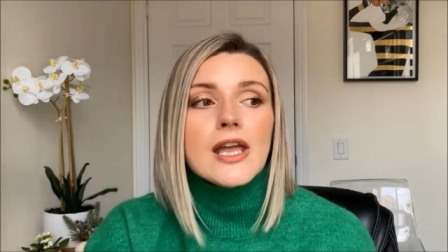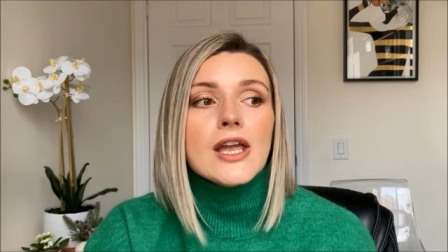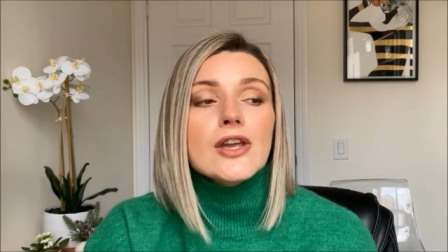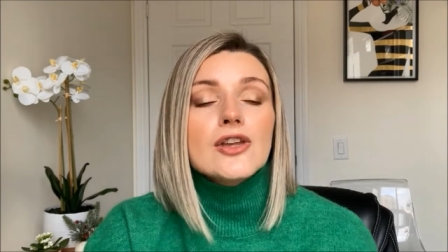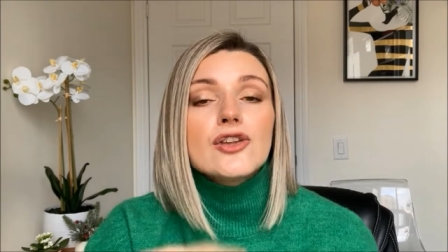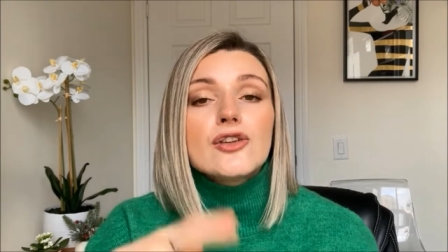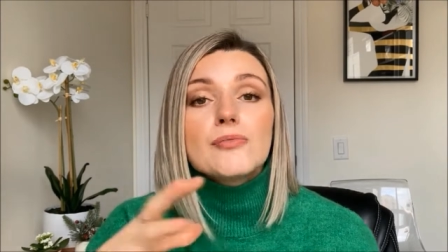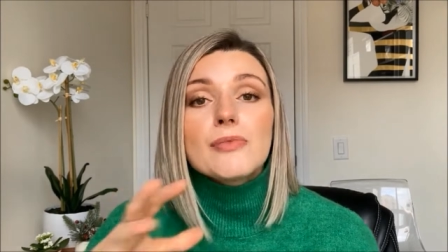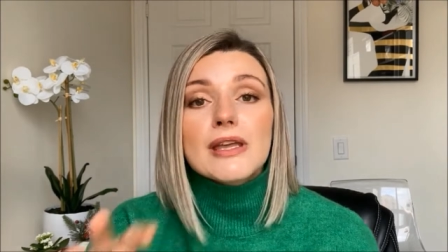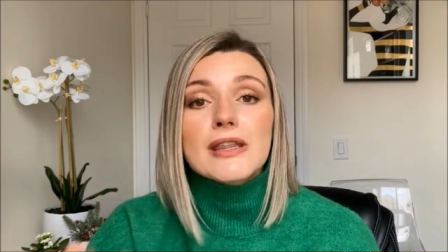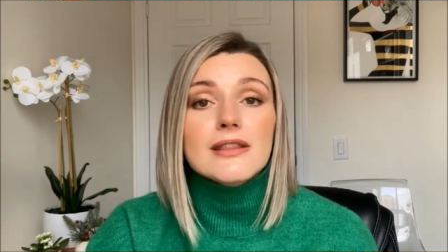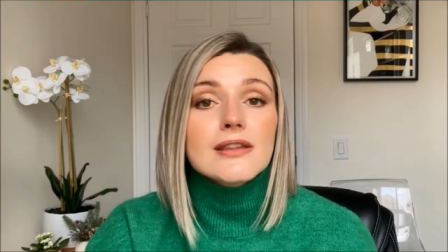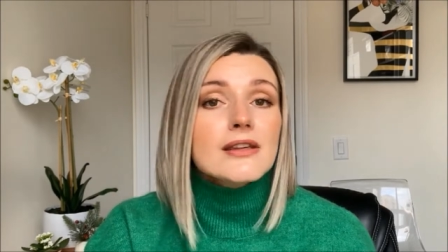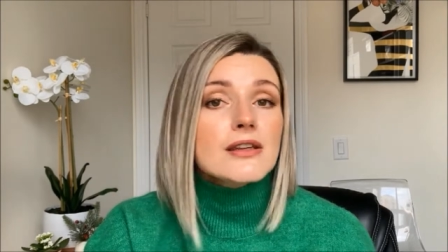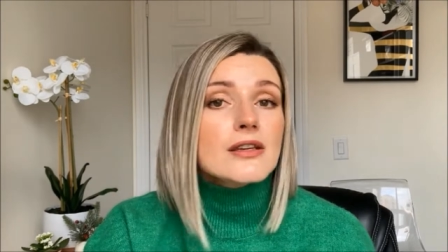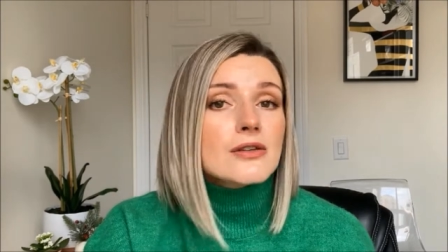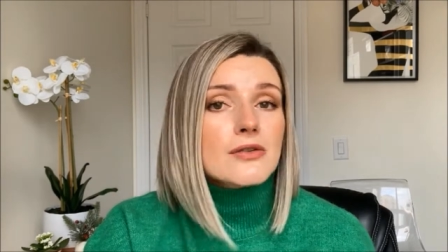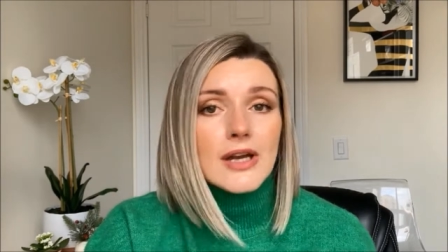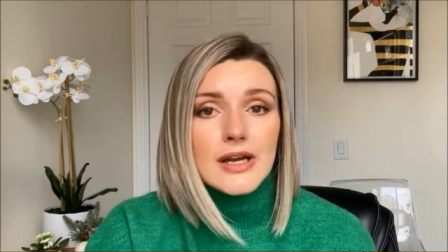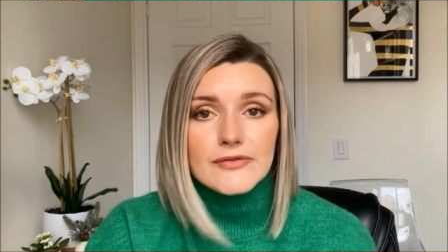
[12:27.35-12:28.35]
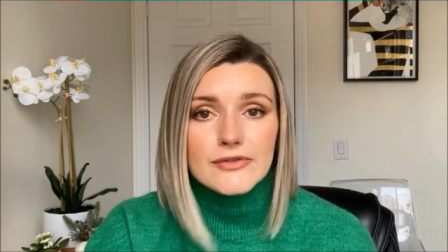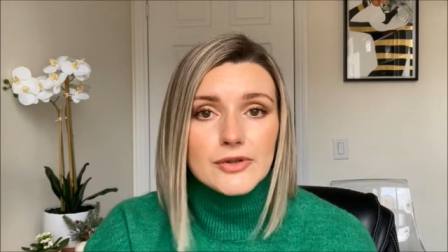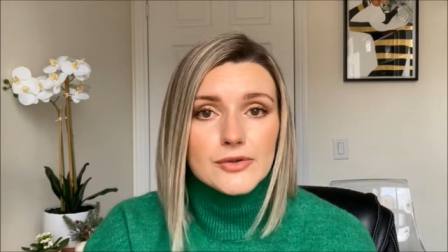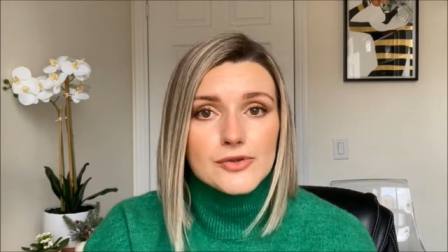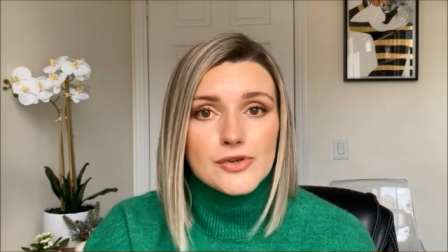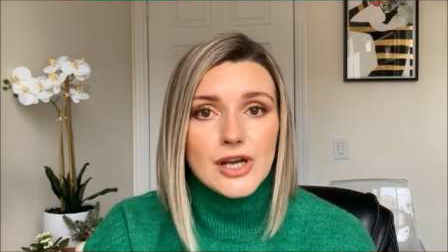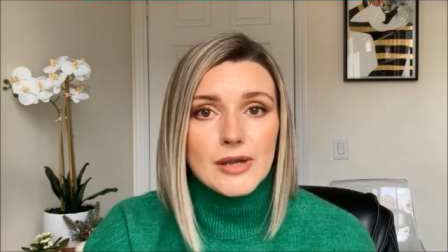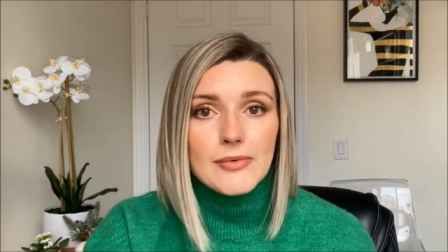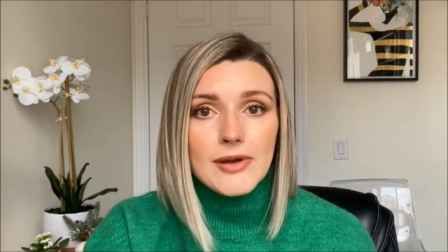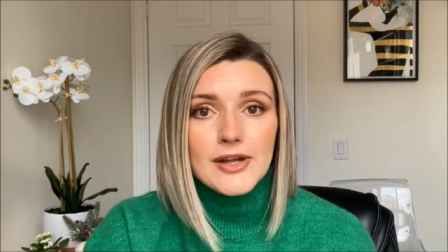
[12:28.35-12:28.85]
You may think you have no
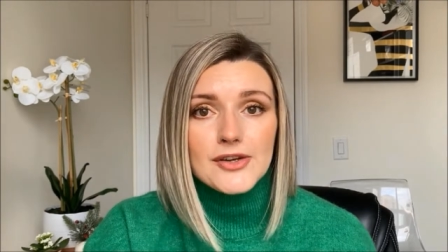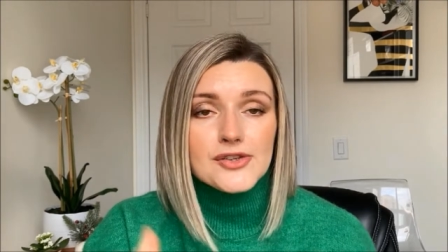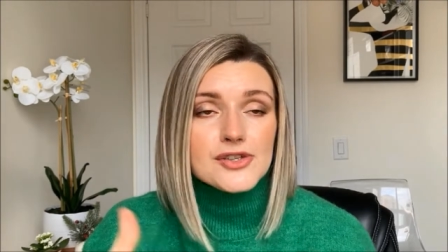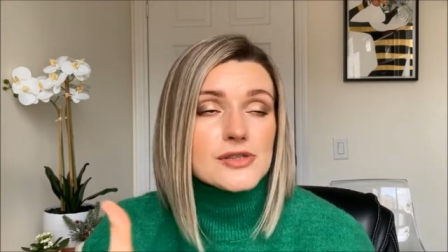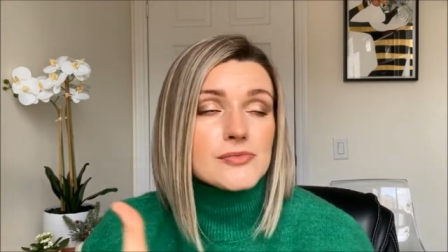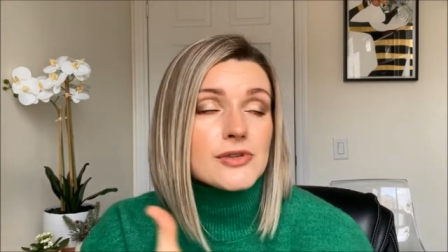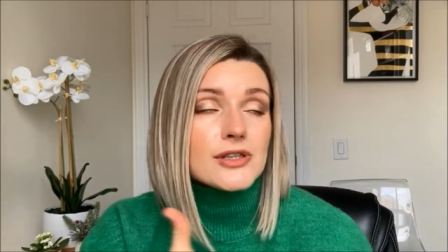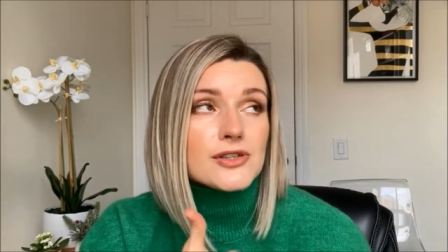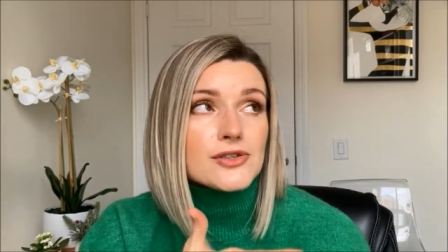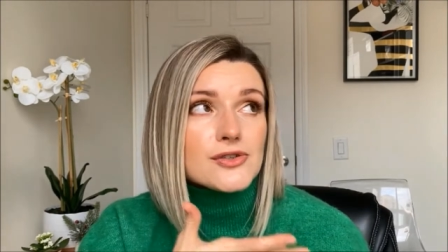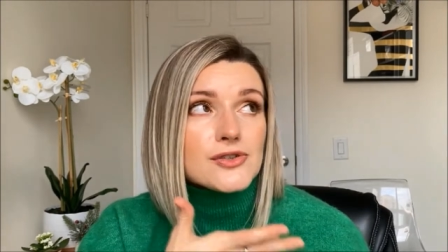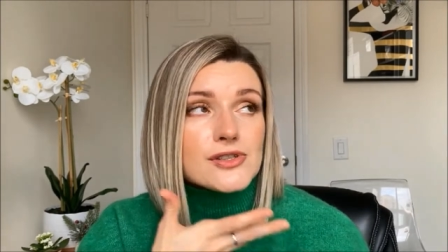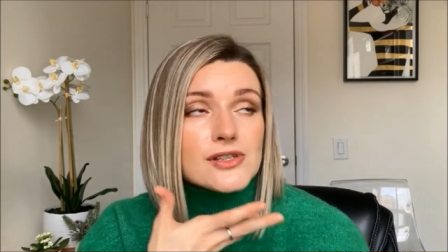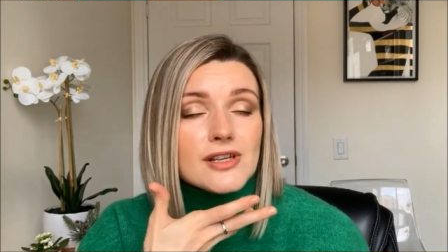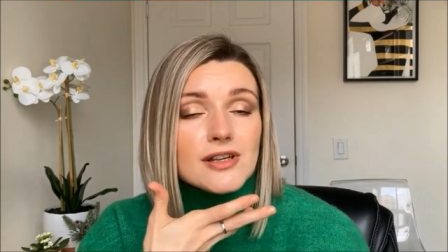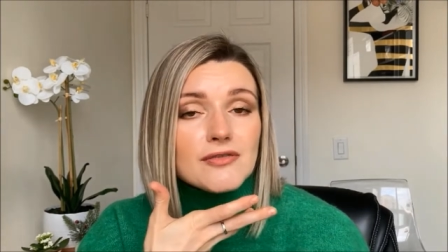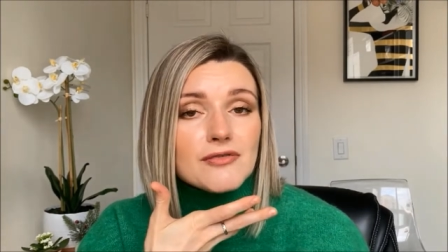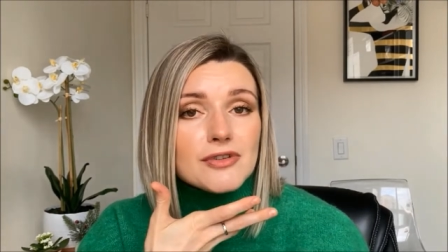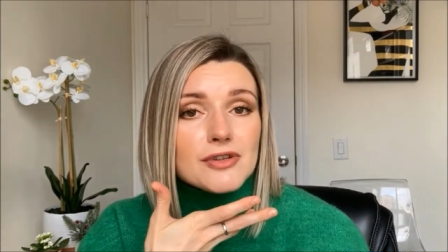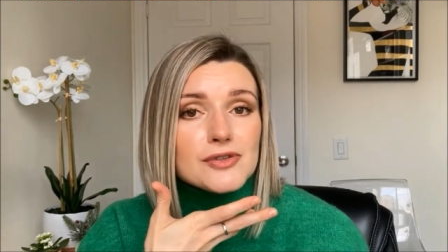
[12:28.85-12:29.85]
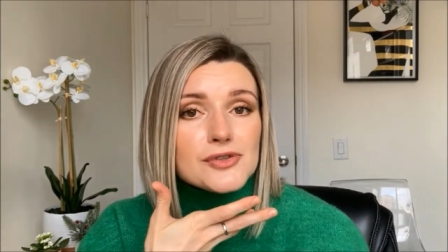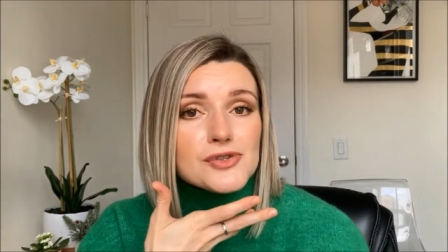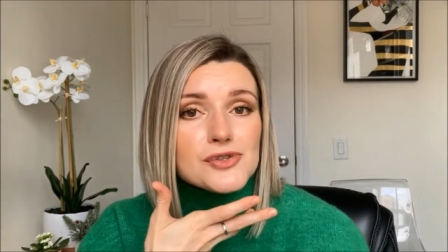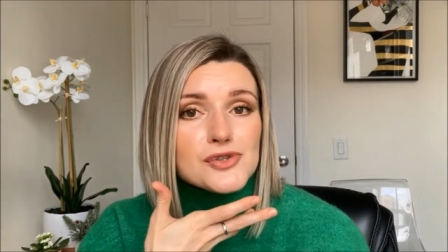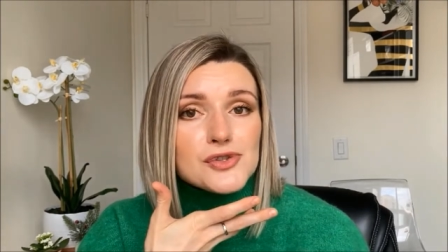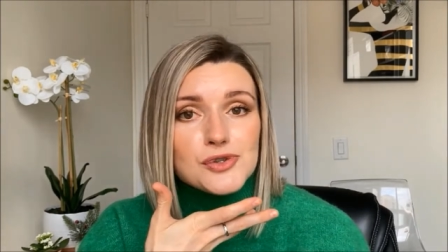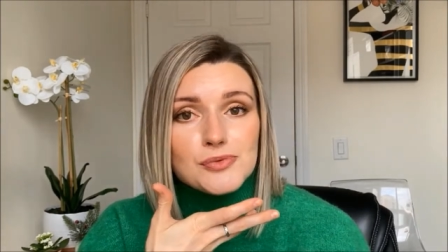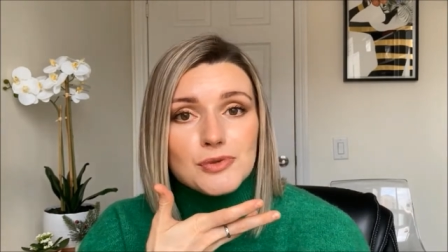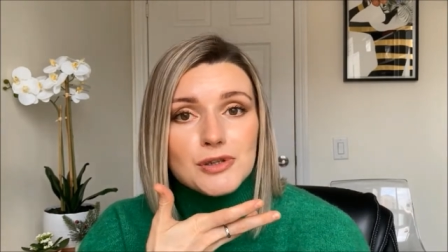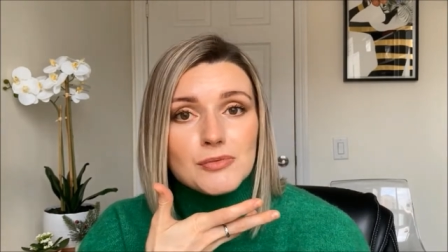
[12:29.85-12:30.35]
dry patches because your skin feels
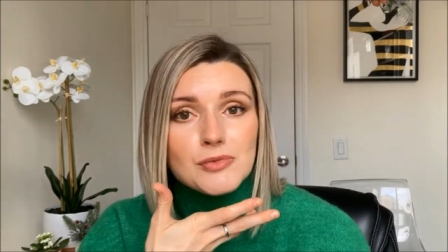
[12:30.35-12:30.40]
super